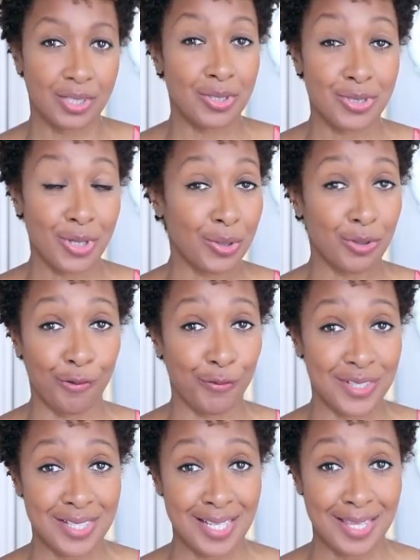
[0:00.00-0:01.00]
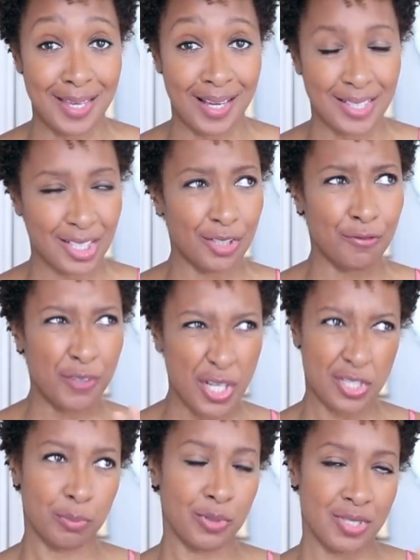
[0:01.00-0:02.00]
and you don't often see that
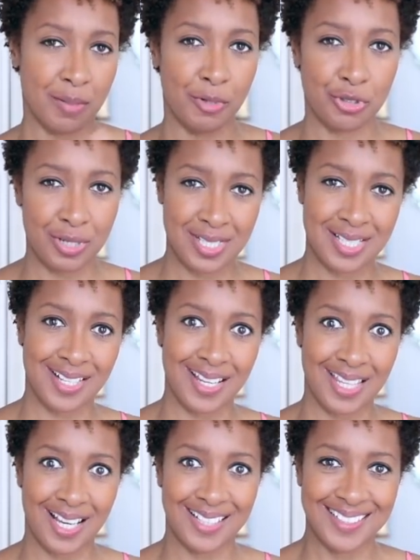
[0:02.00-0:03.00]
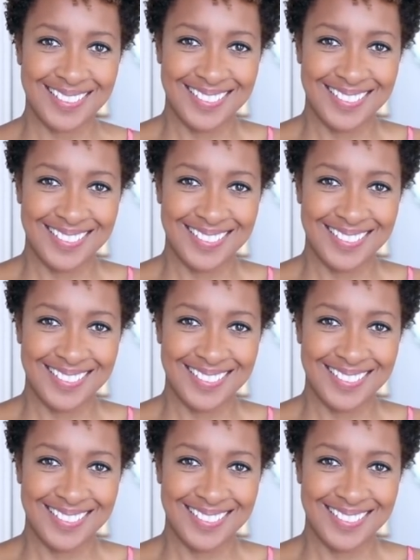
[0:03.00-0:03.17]
convertible summer dresses like that.